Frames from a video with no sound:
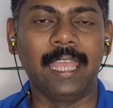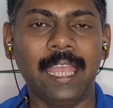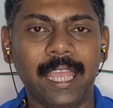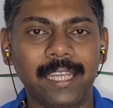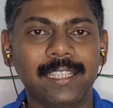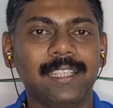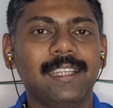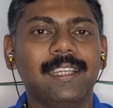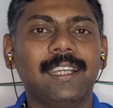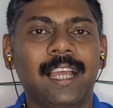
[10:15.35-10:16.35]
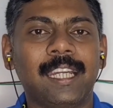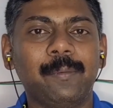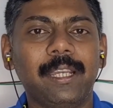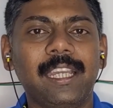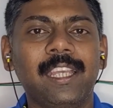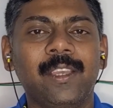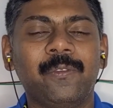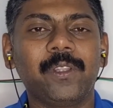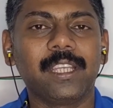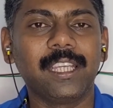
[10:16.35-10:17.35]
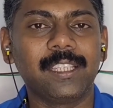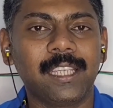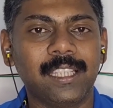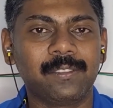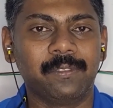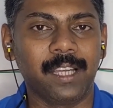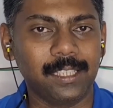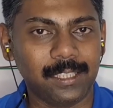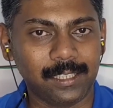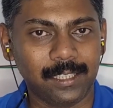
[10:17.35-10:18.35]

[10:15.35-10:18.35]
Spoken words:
And ultimately, if you think it is worth,